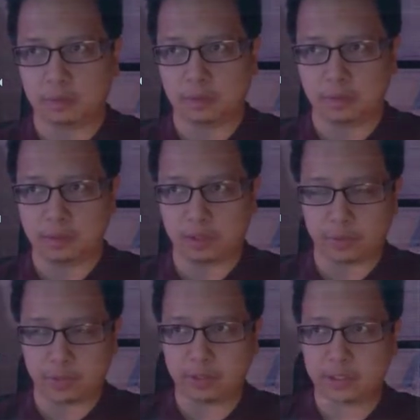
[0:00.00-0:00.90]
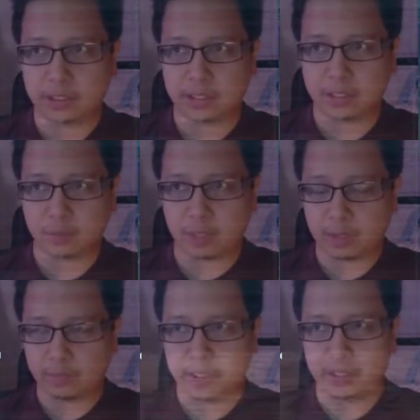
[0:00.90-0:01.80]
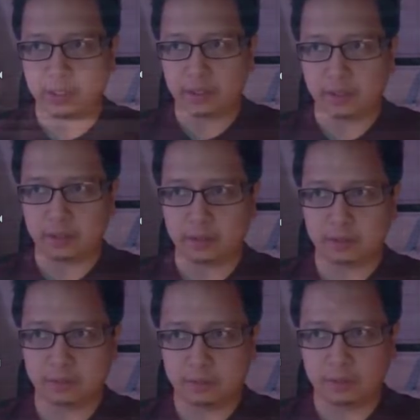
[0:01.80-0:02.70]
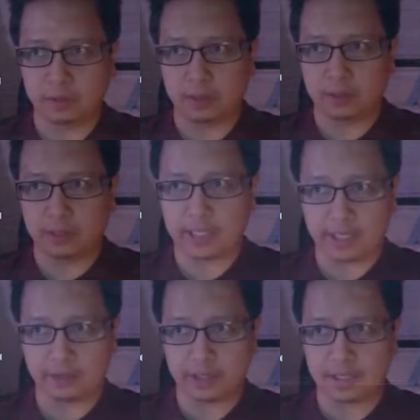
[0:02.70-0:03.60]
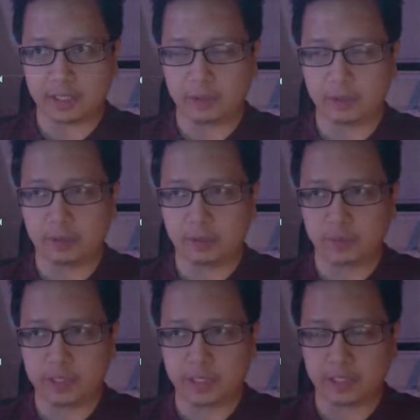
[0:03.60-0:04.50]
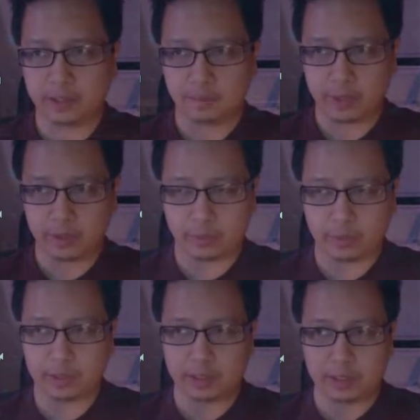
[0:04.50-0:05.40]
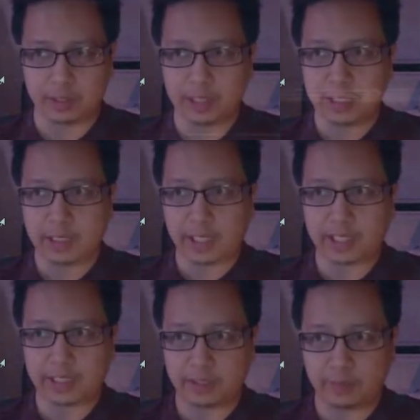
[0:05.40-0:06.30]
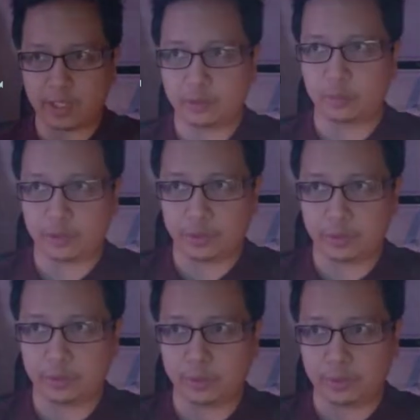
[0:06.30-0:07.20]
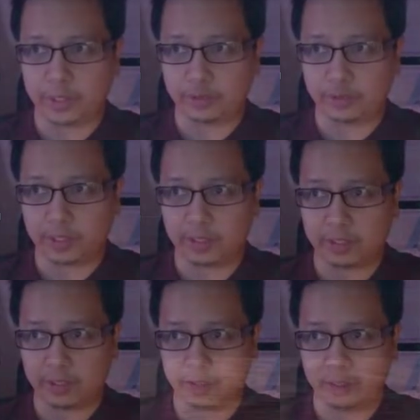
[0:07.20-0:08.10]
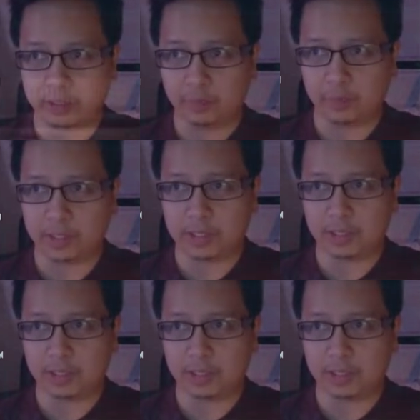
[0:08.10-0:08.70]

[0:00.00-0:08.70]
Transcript: So we're going to just grab the address code. We're just going to hit Bitcoins because it has to match what you already traded in. Otherwise,